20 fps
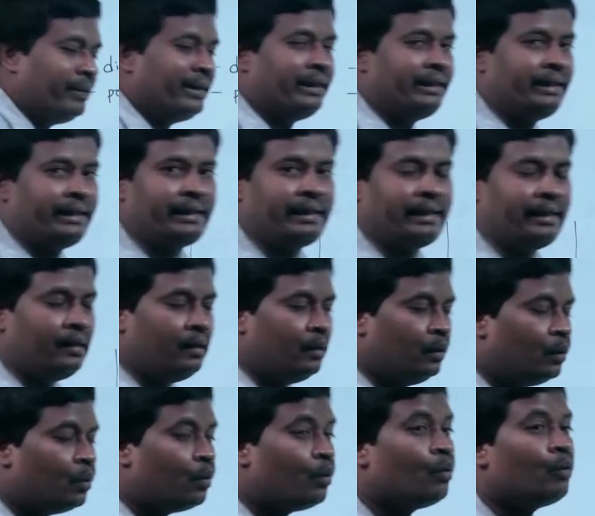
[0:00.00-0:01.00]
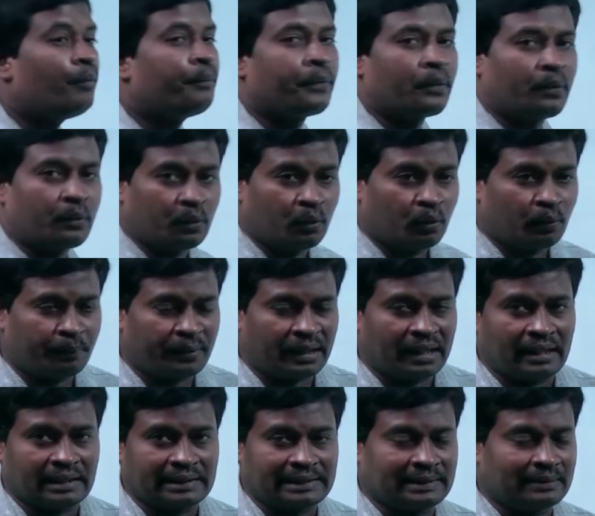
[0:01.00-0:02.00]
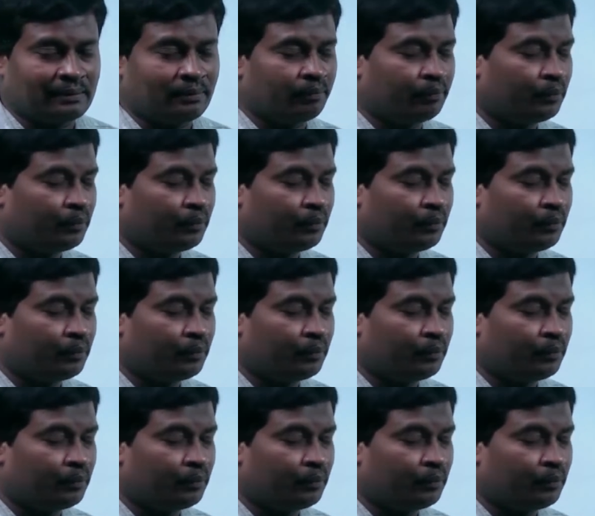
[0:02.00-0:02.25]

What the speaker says: by dead? No protoplasm.